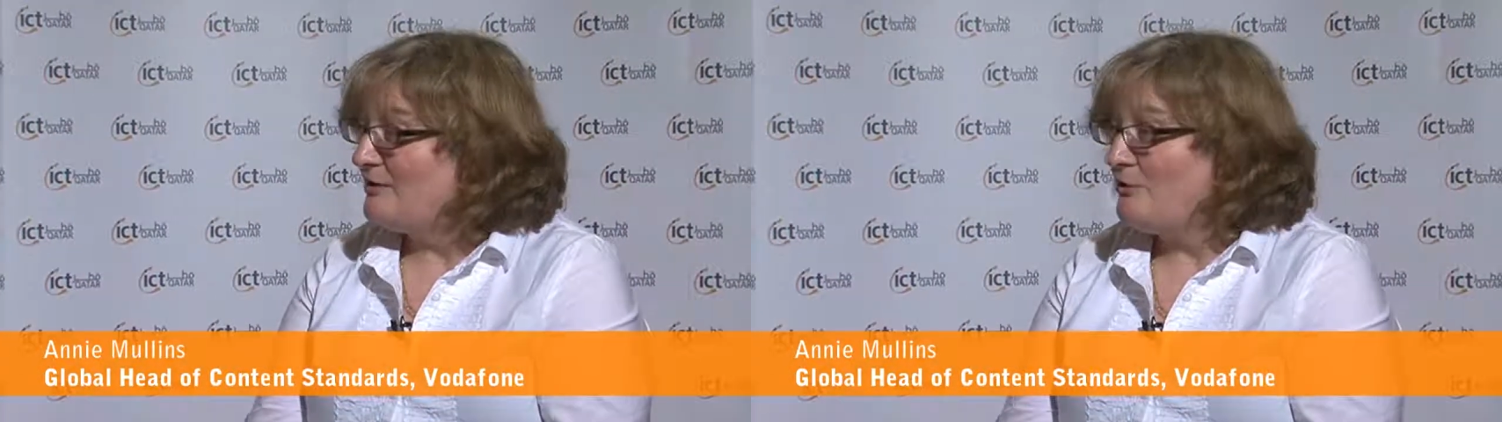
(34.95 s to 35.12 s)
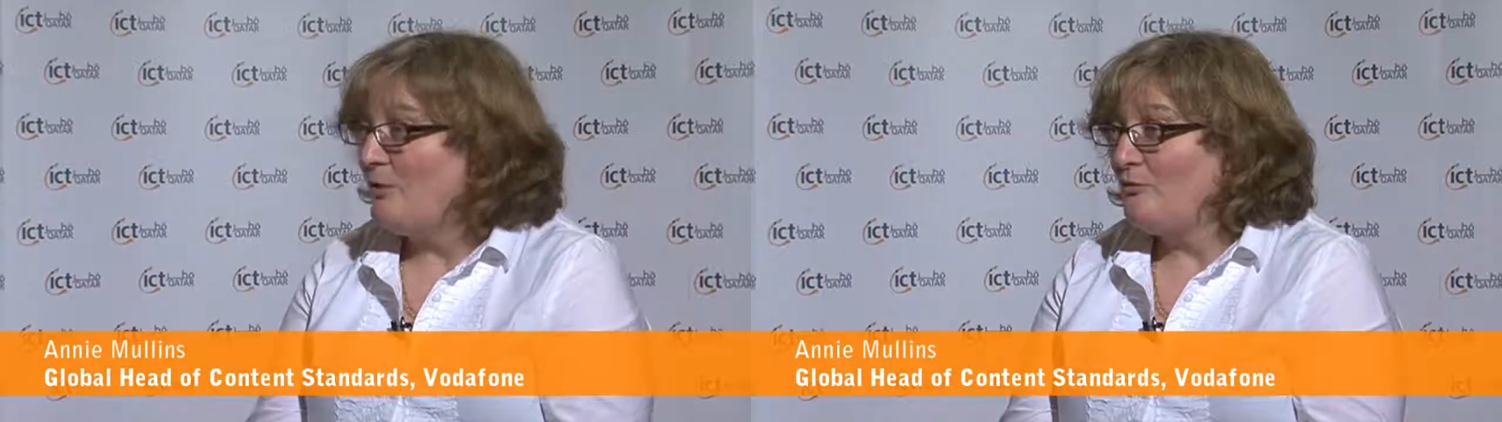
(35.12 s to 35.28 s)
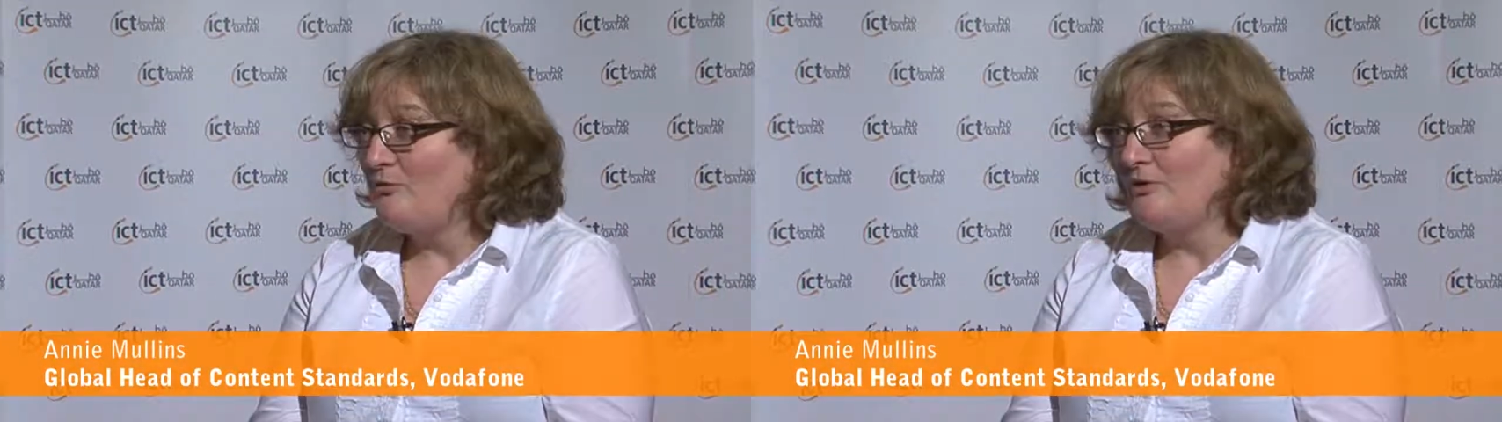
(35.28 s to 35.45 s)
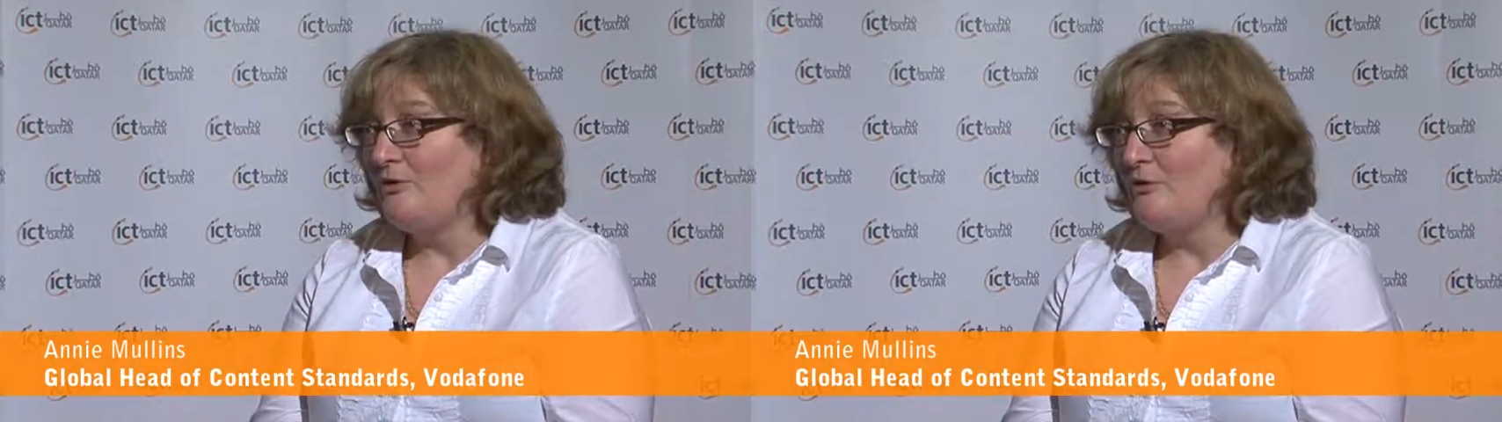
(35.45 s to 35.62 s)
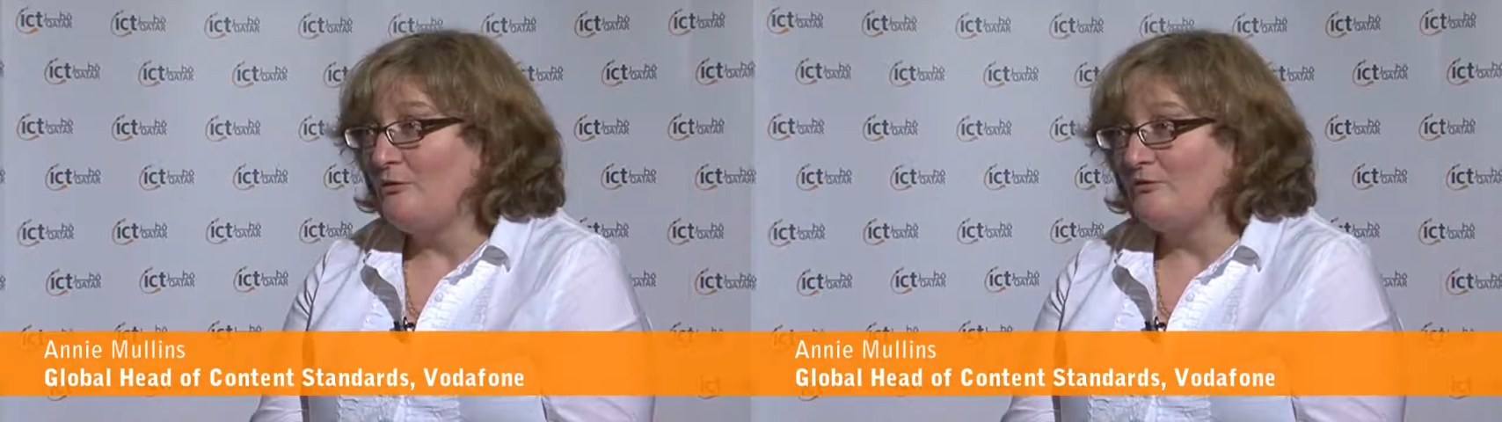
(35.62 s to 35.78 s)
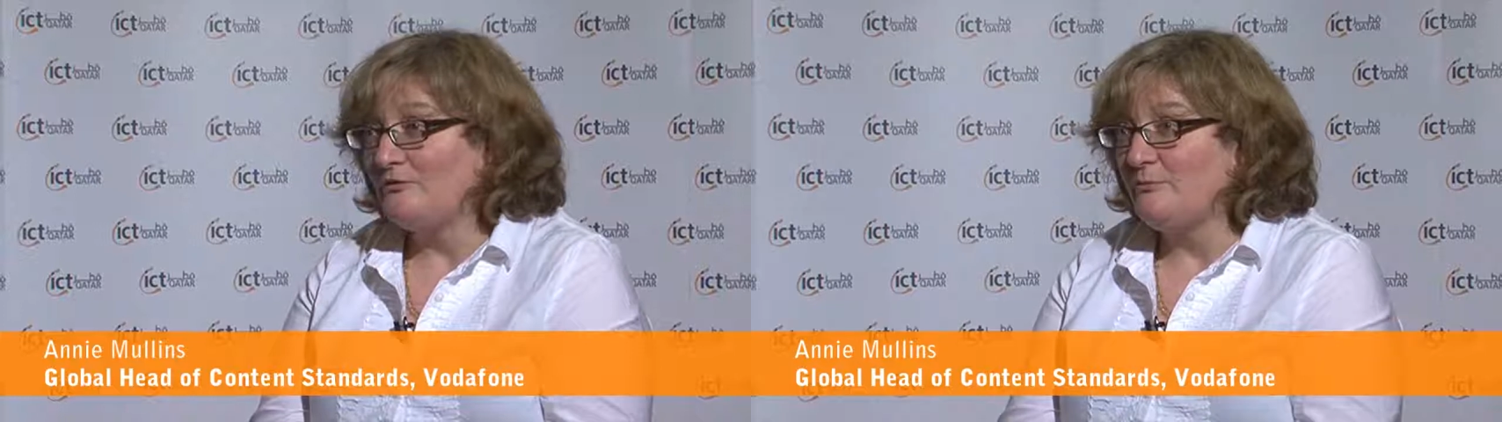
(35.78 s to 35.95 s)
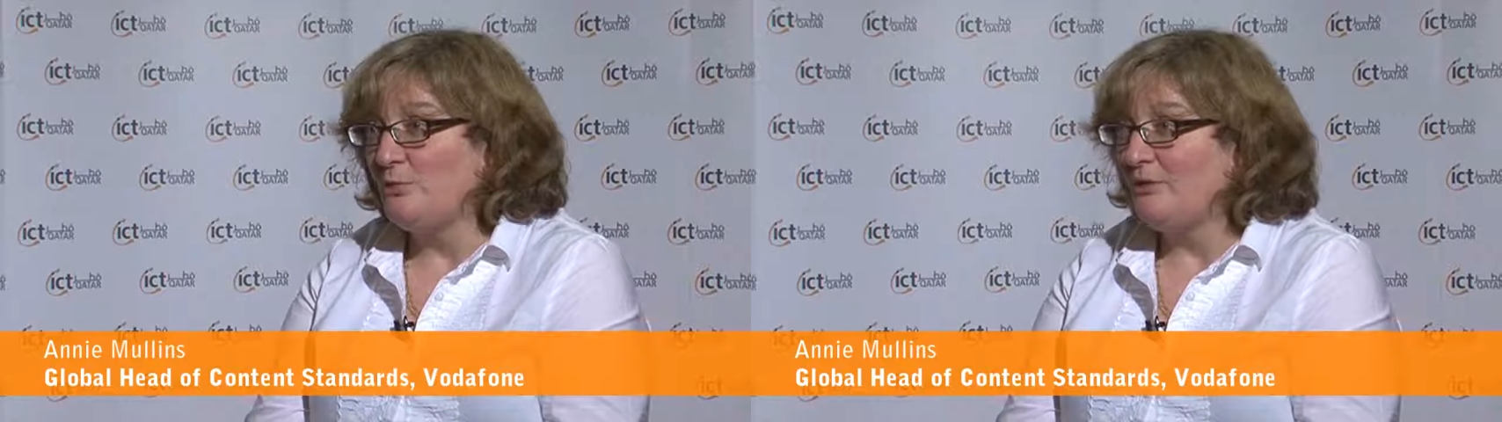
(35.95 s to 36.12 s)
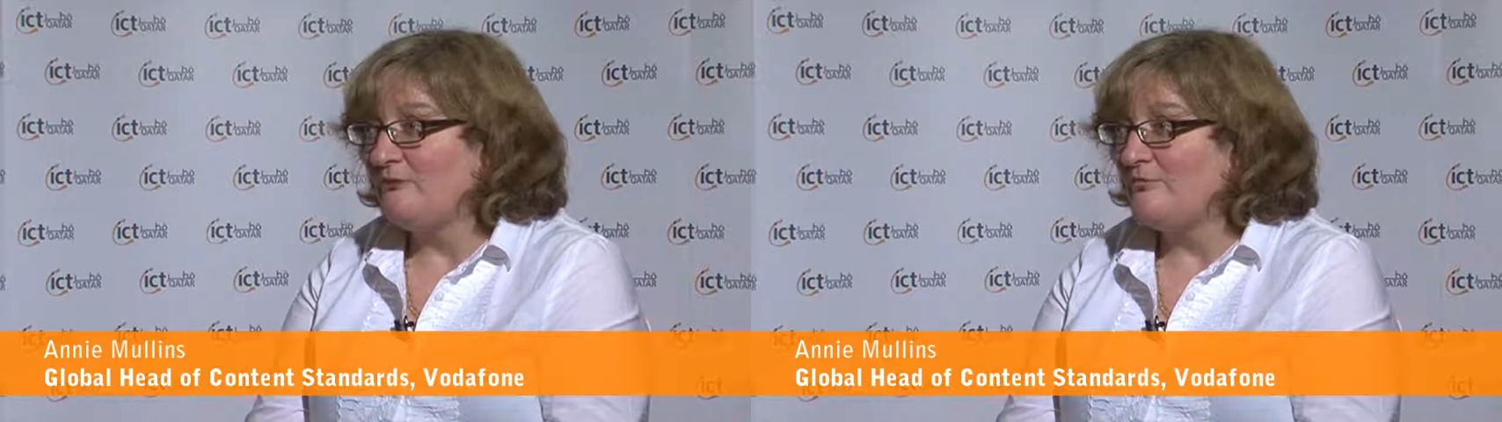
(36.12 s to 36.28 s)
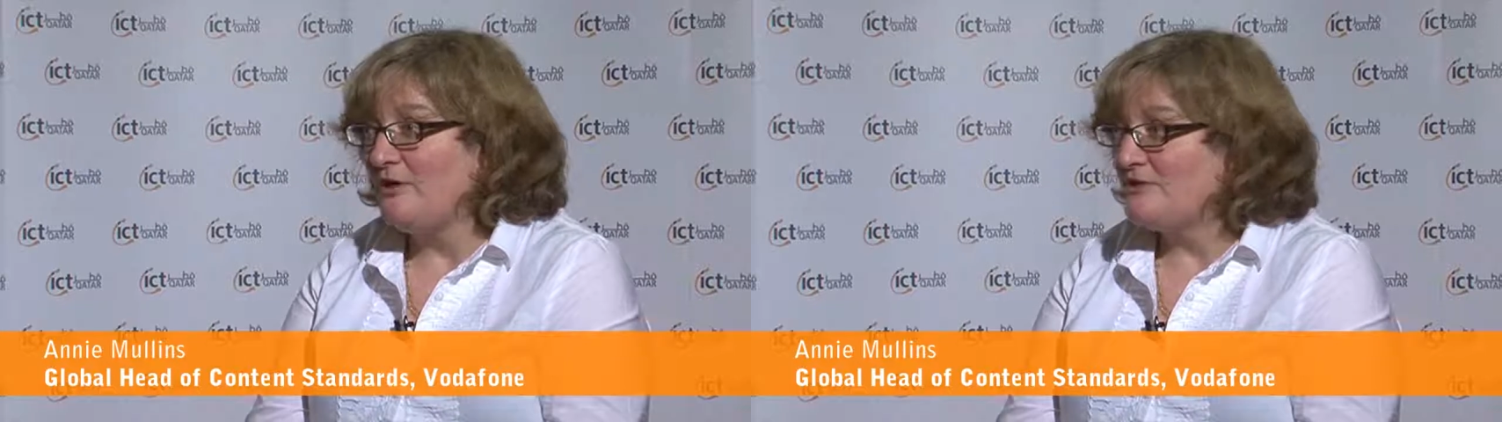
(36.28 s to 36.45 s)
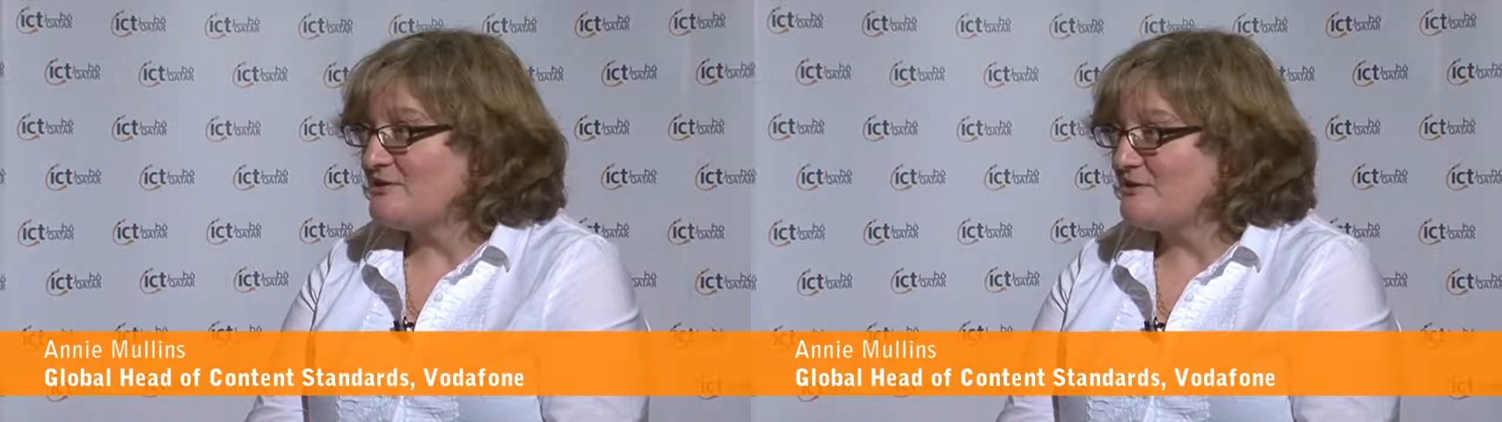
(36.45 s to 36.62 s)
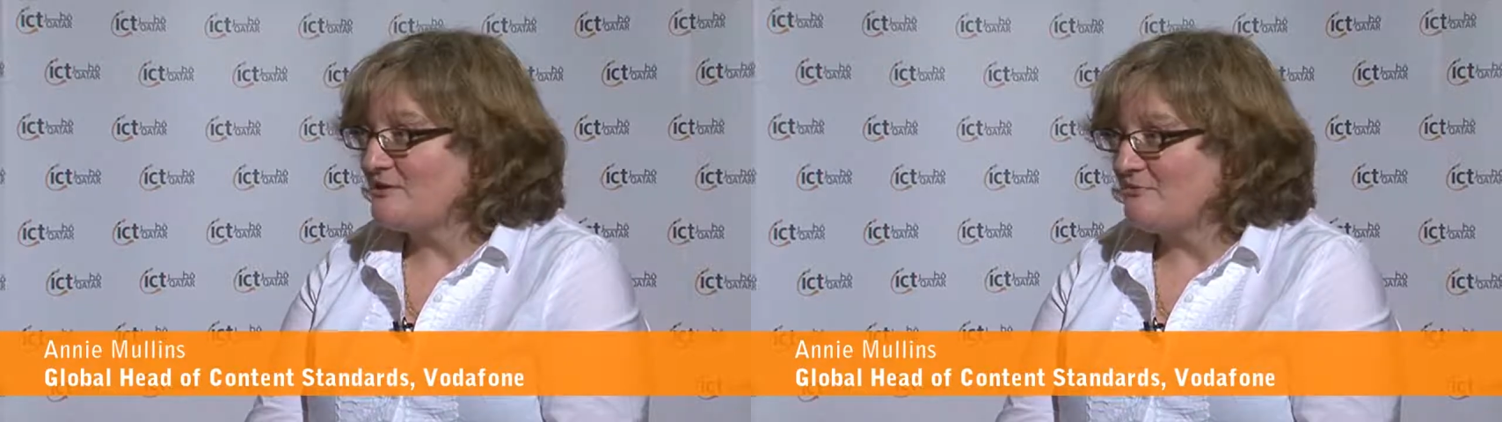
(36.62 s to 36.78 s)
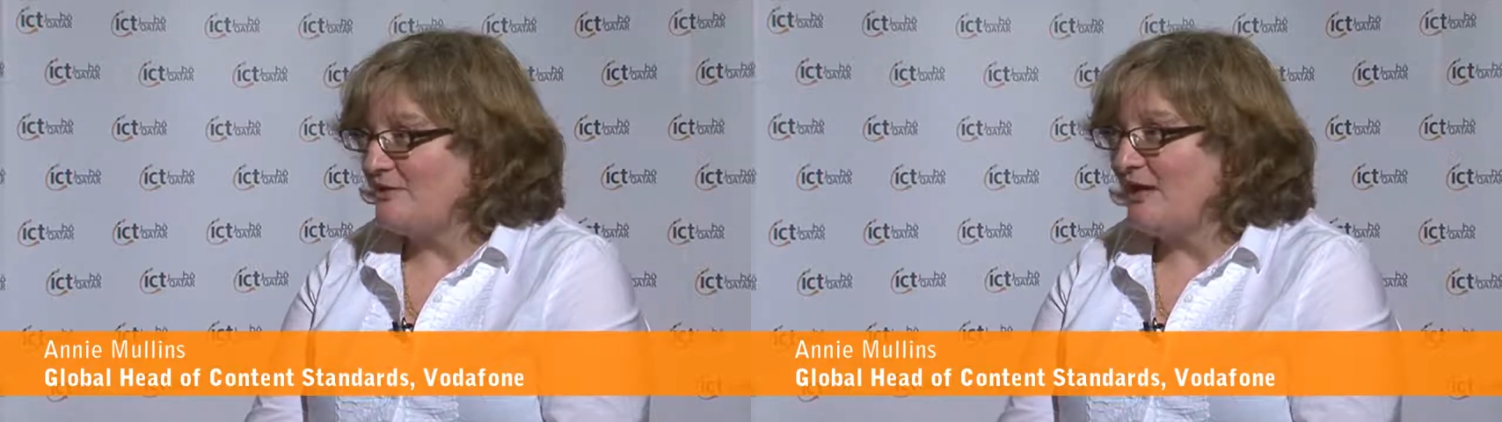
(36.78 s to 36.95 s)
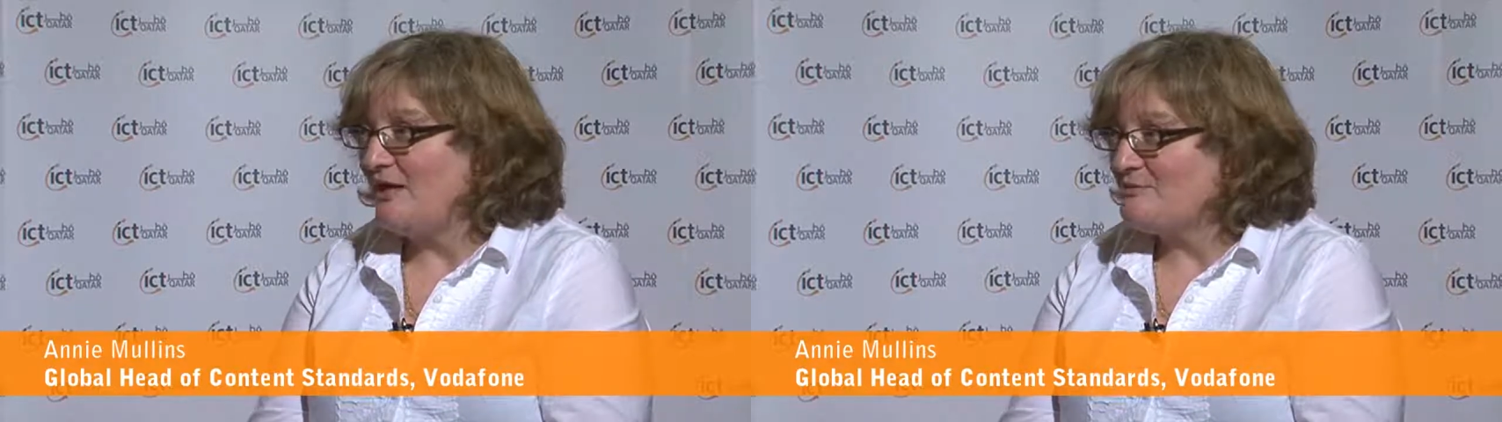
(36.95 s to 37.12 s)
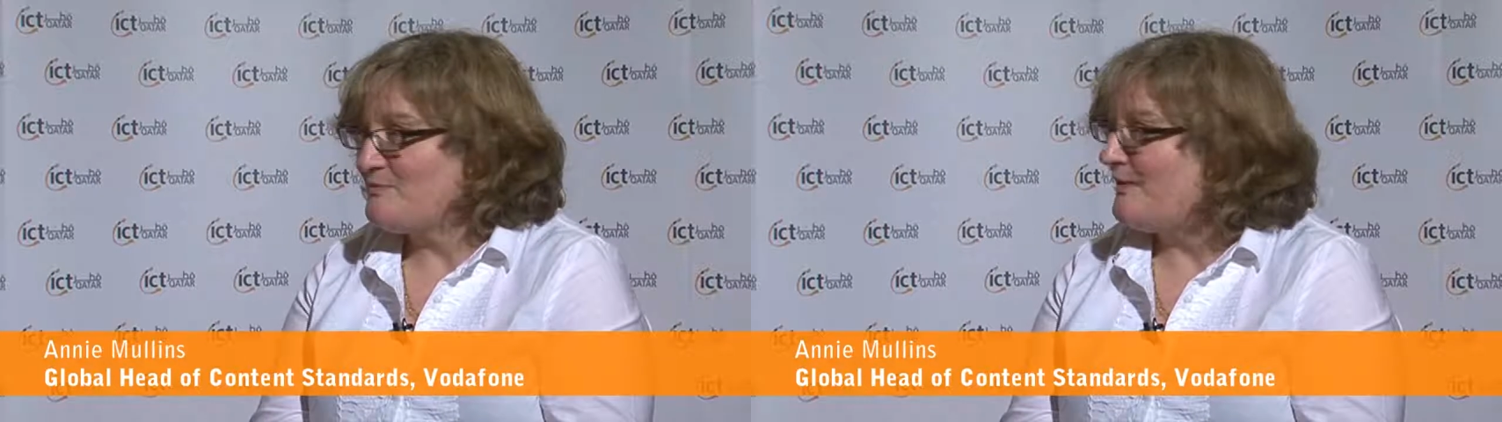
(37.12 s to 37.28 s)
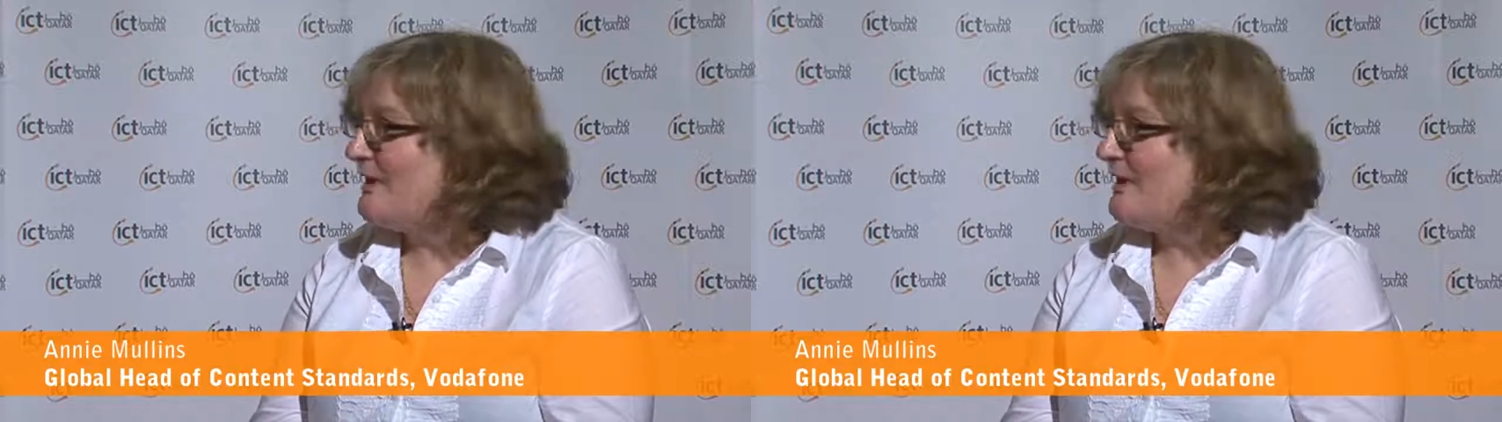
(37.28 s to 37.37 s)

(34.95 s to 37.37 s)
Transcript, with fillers: who often are more advanced than perhaps